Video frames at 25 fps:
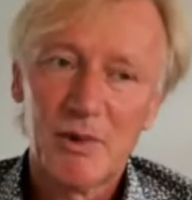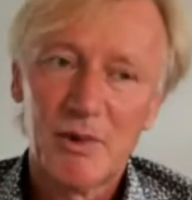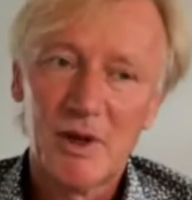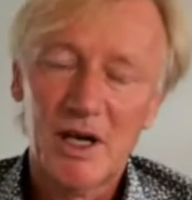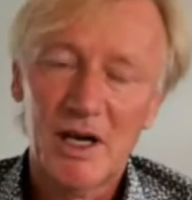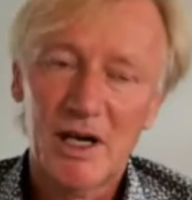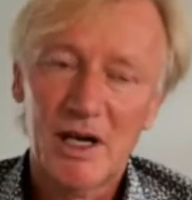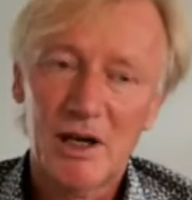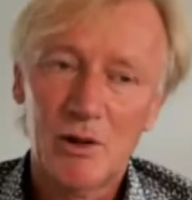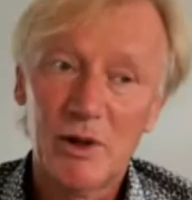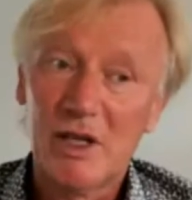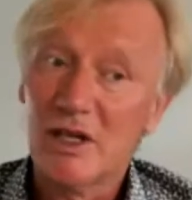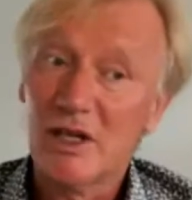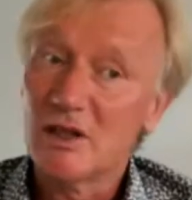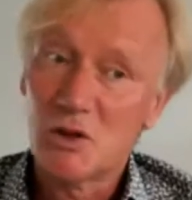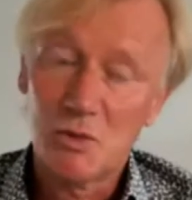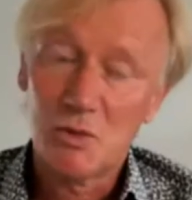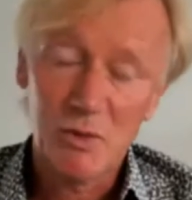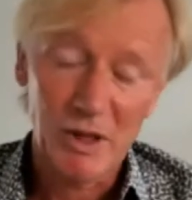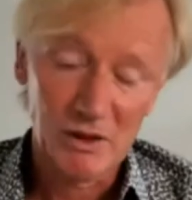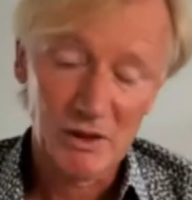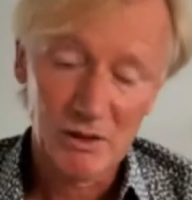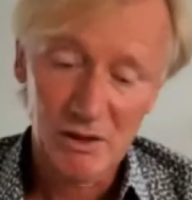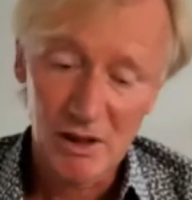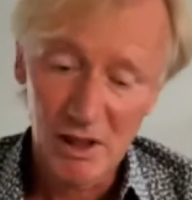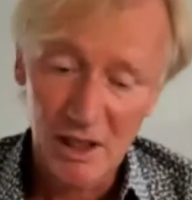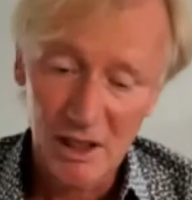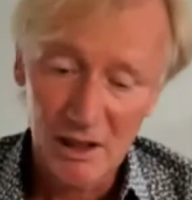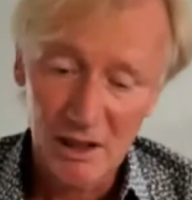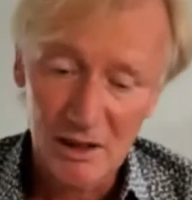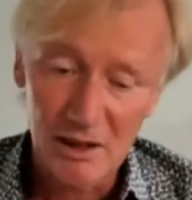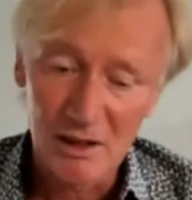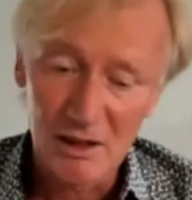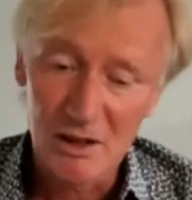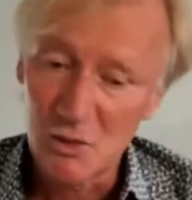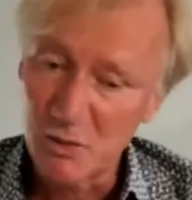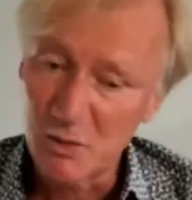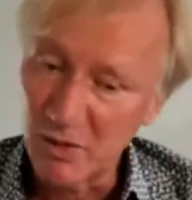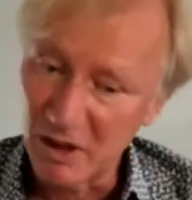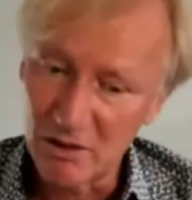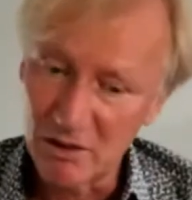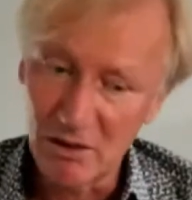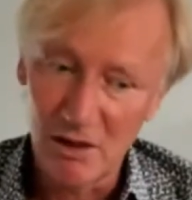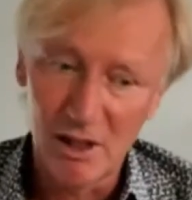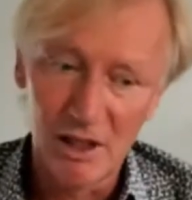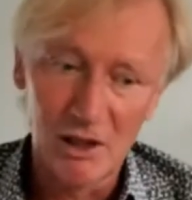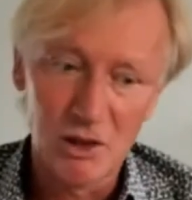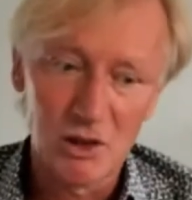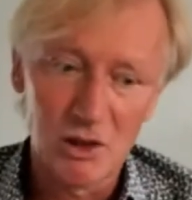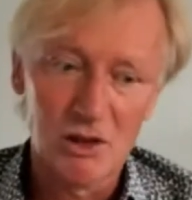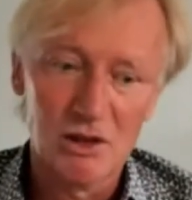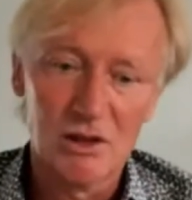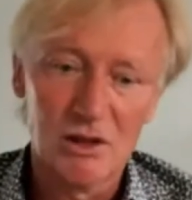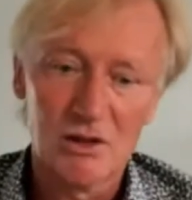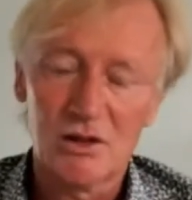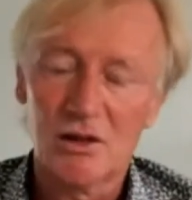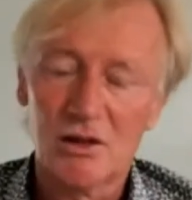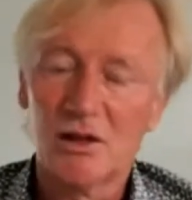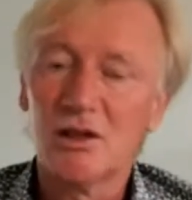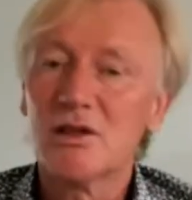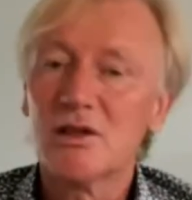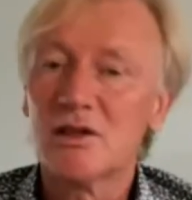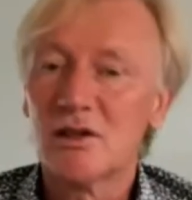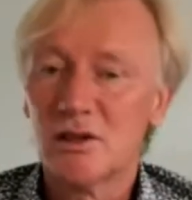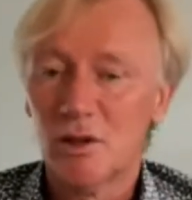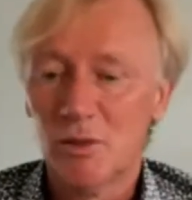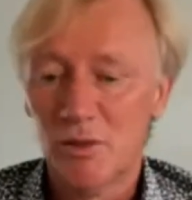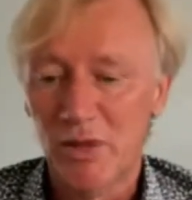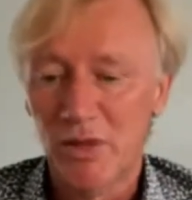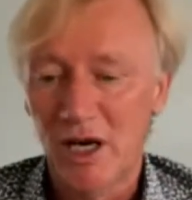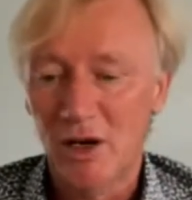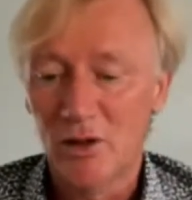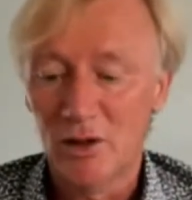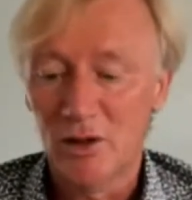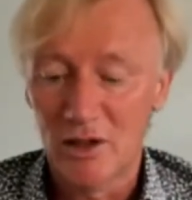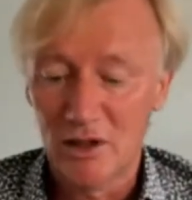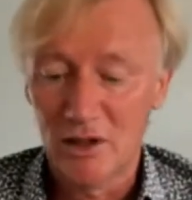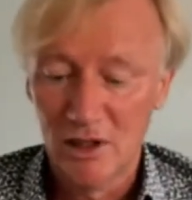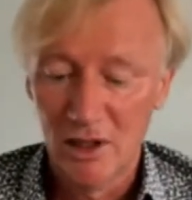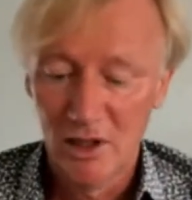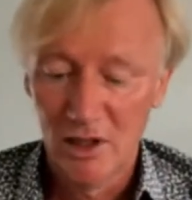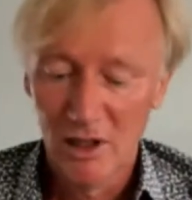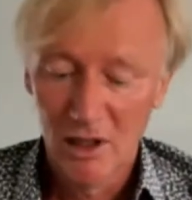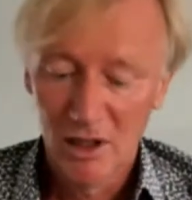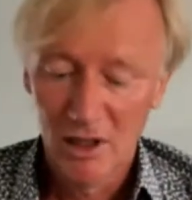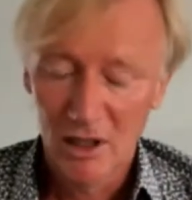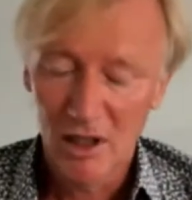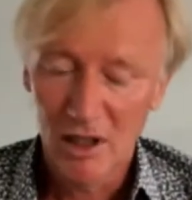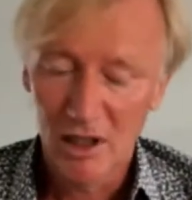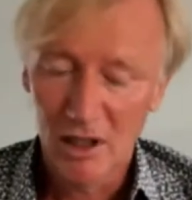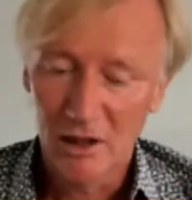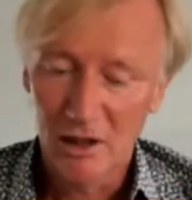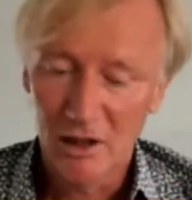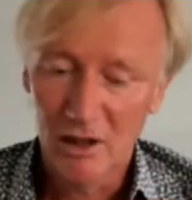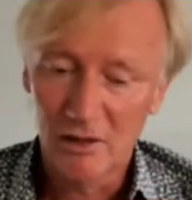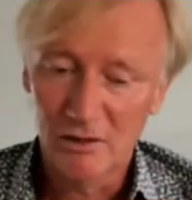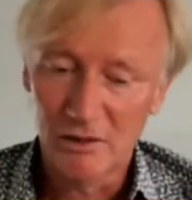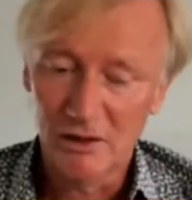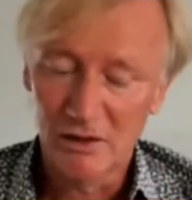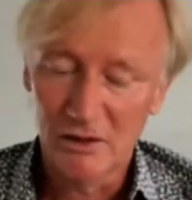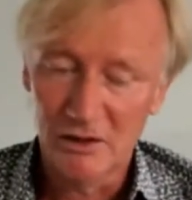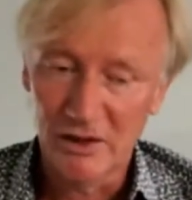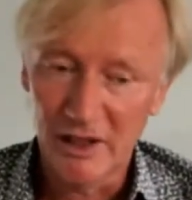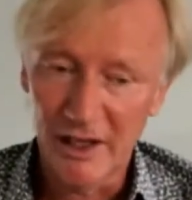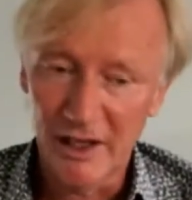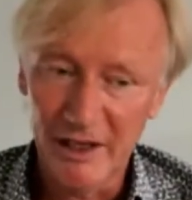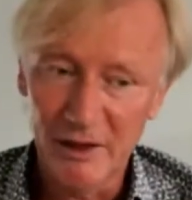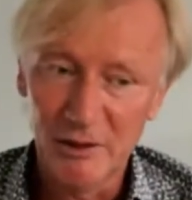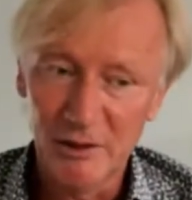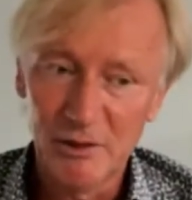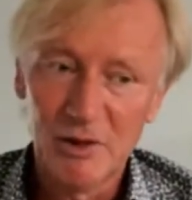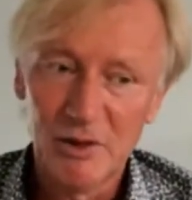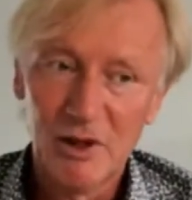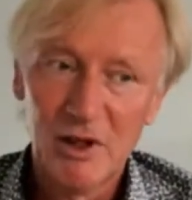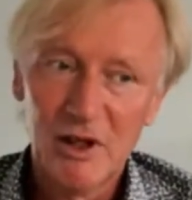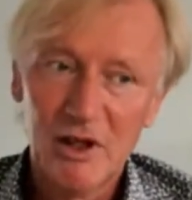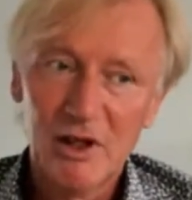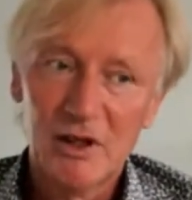We can speculate, and speculation is also a power of design,